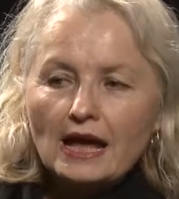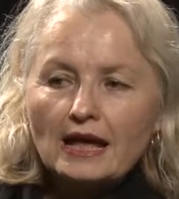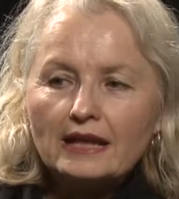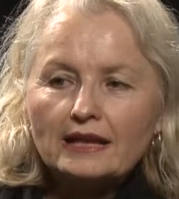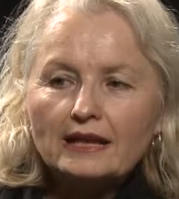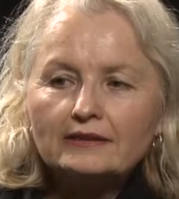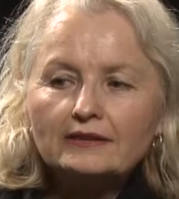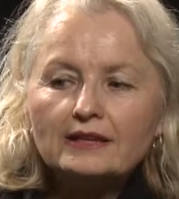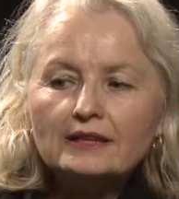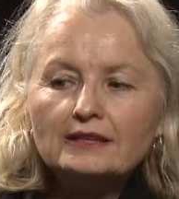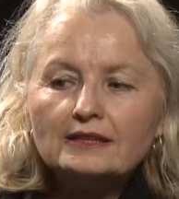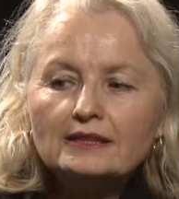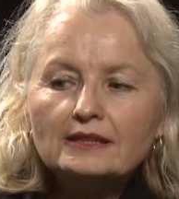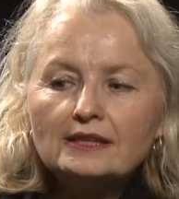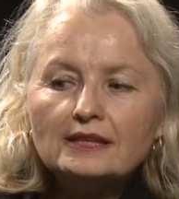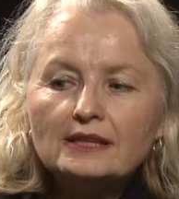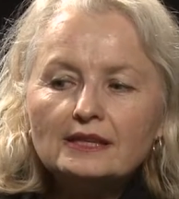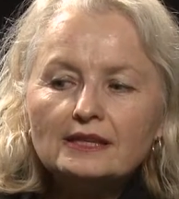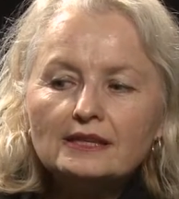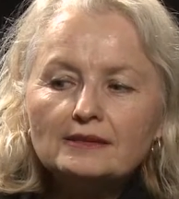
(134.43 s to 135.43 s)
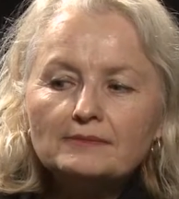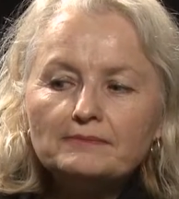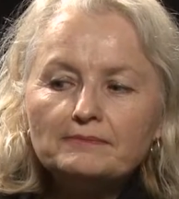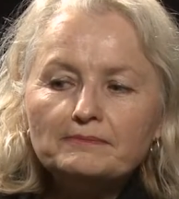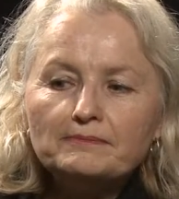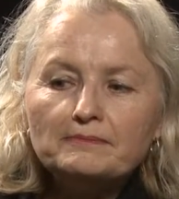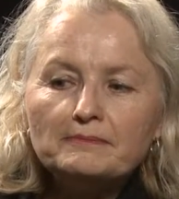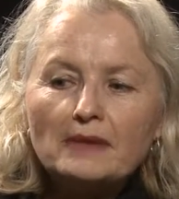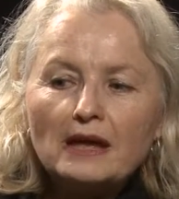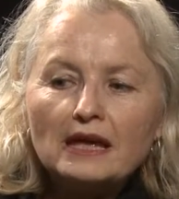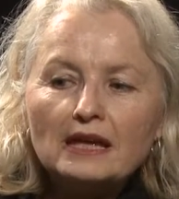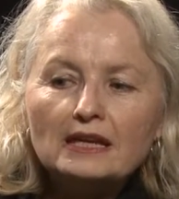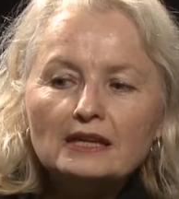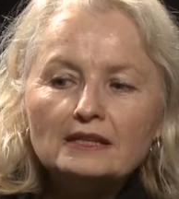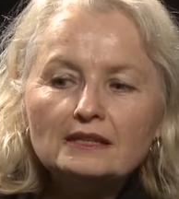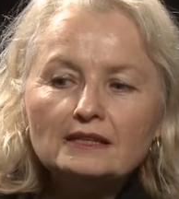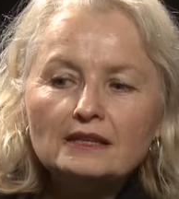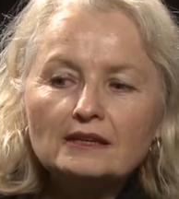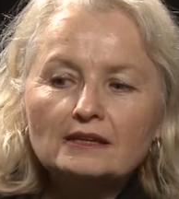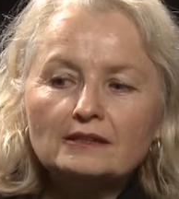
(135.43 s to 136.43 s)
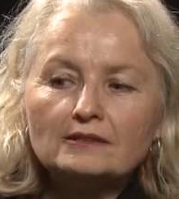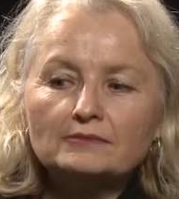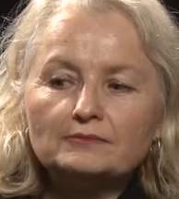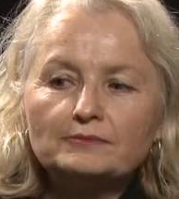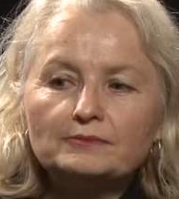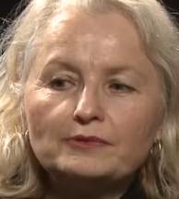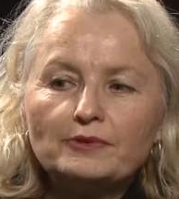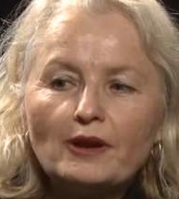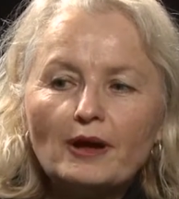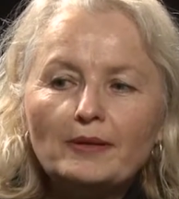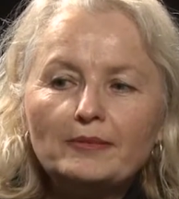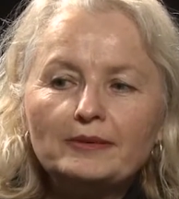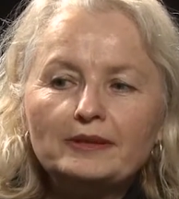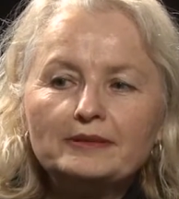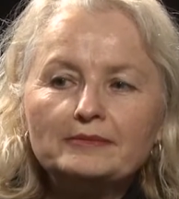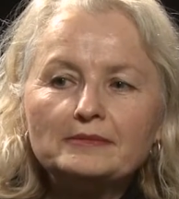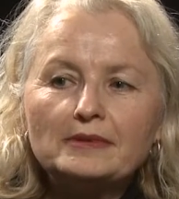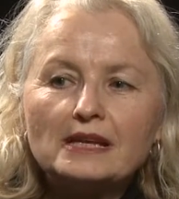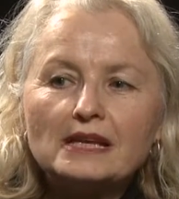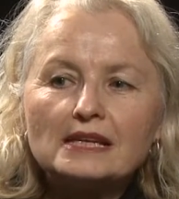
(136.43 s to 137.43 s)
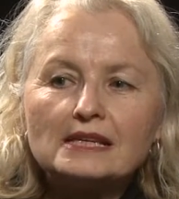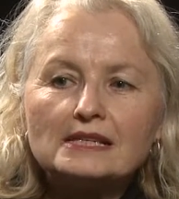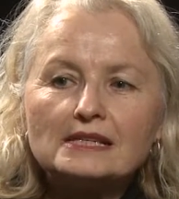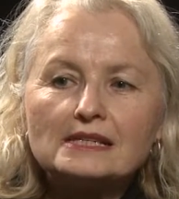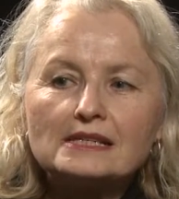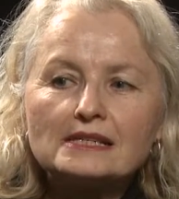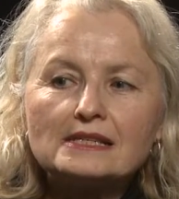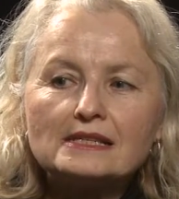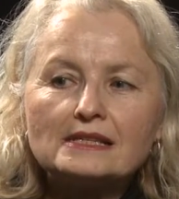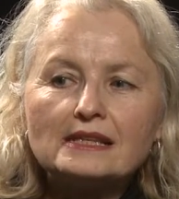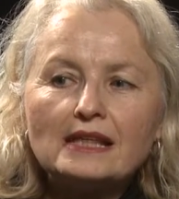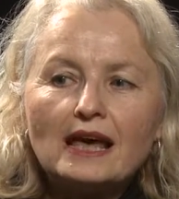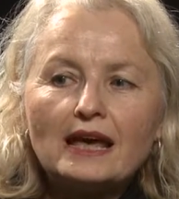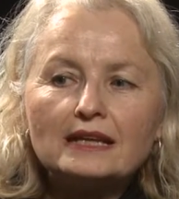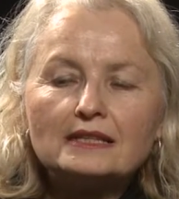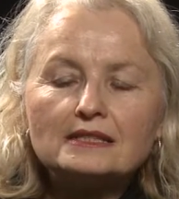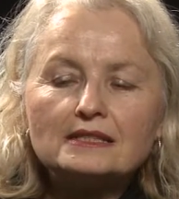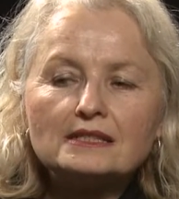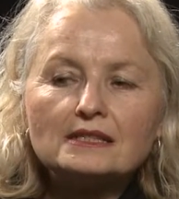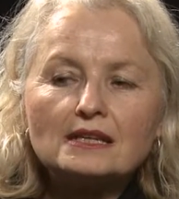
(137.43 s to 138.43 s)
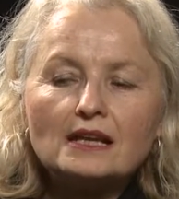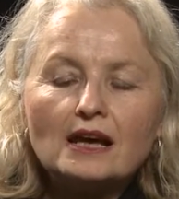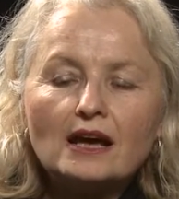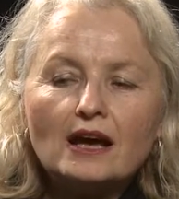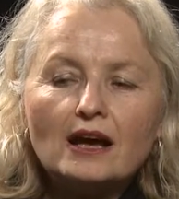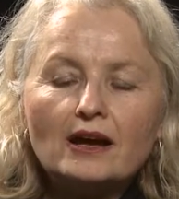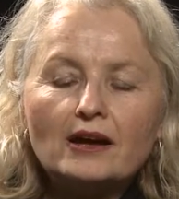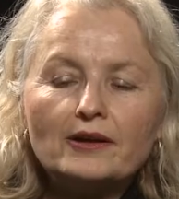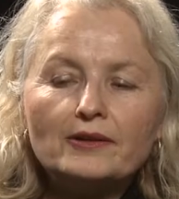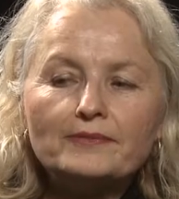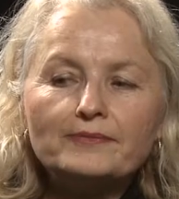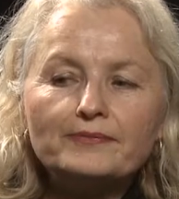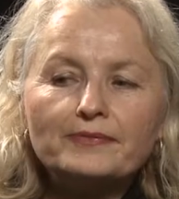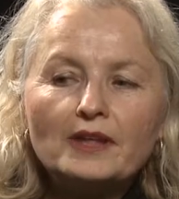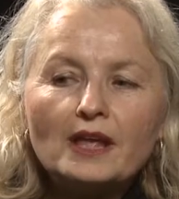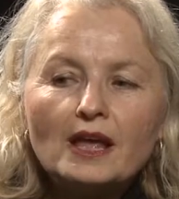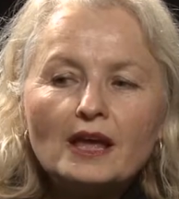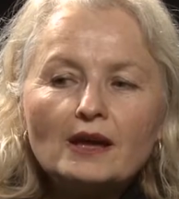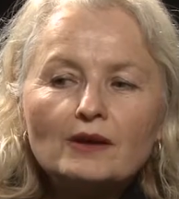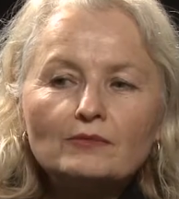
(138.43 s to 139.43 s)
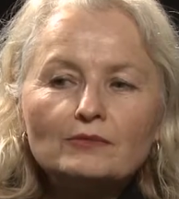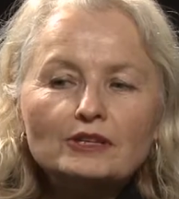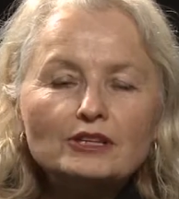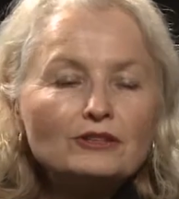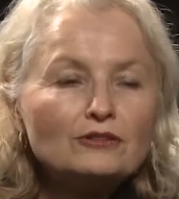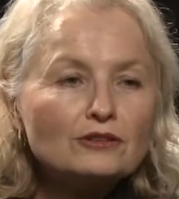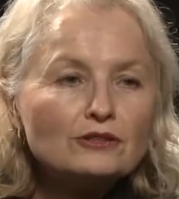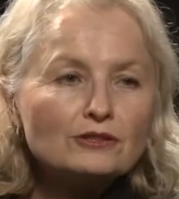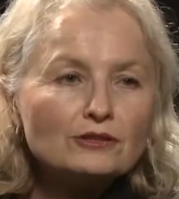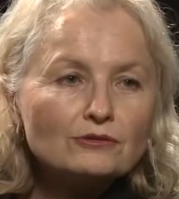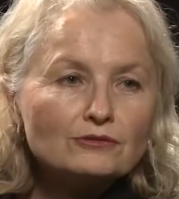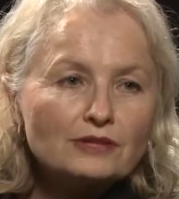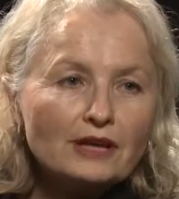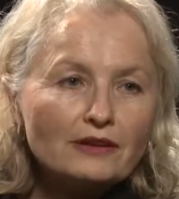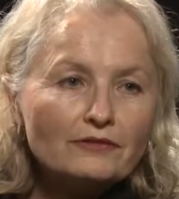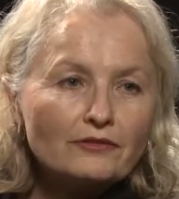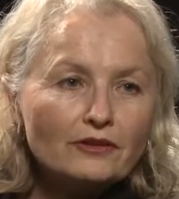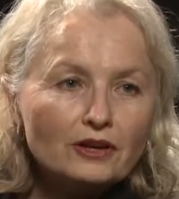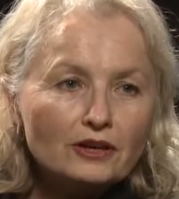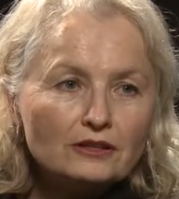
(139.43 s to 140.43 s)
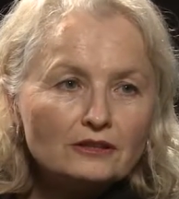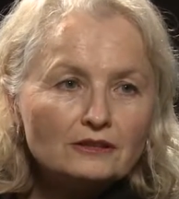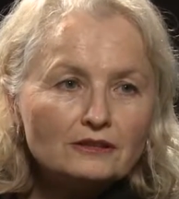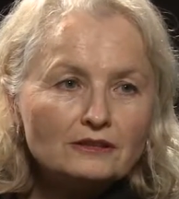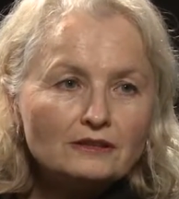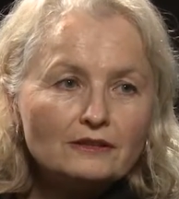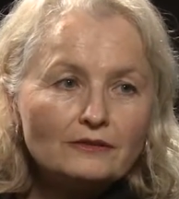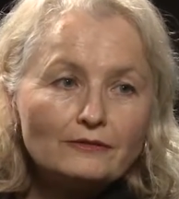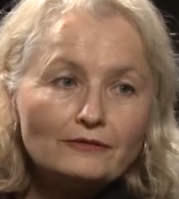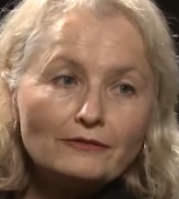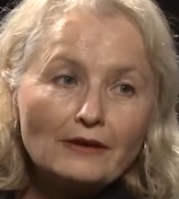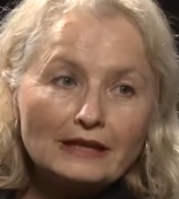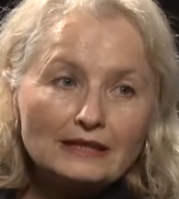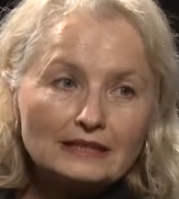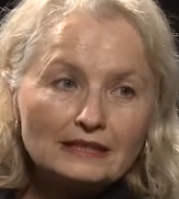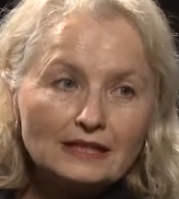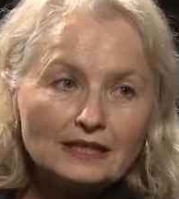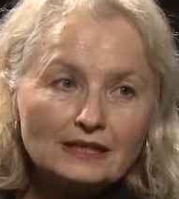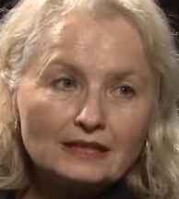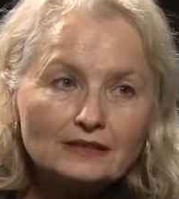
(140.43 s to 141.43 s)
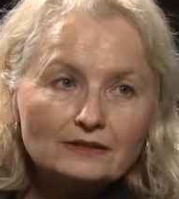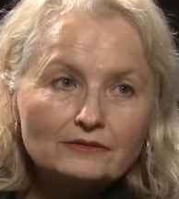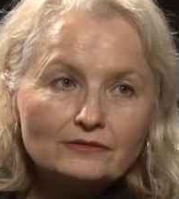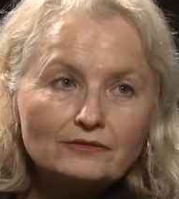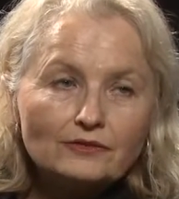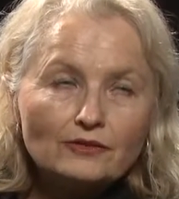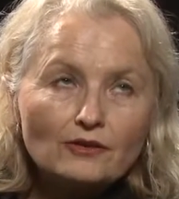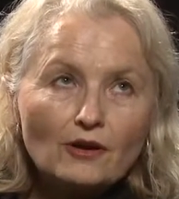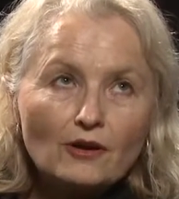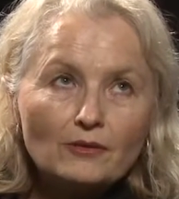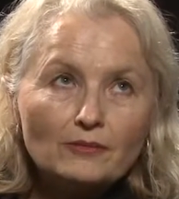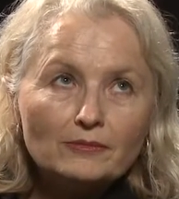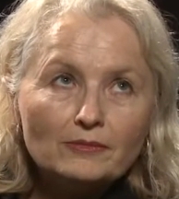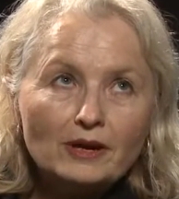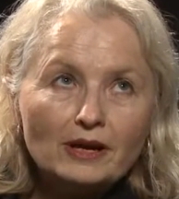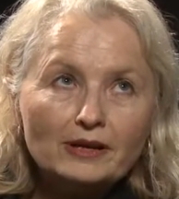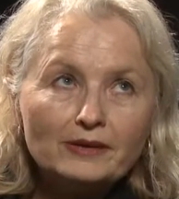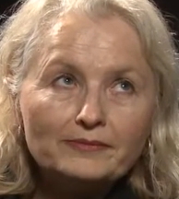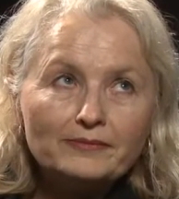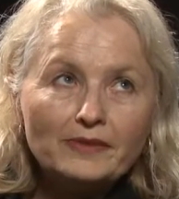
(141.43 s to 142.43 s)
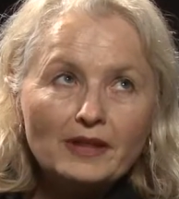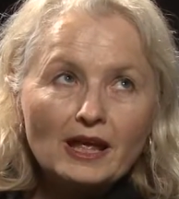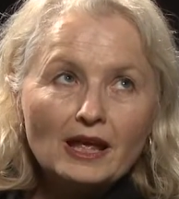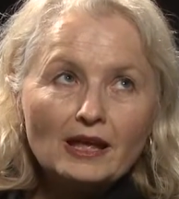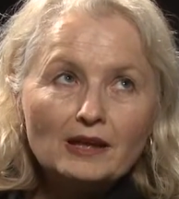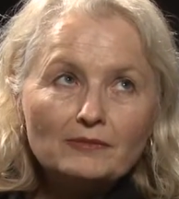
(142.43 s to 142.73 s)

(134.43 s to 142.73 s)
And I think the main uh, problem is that um, we need to also divert the funding from um,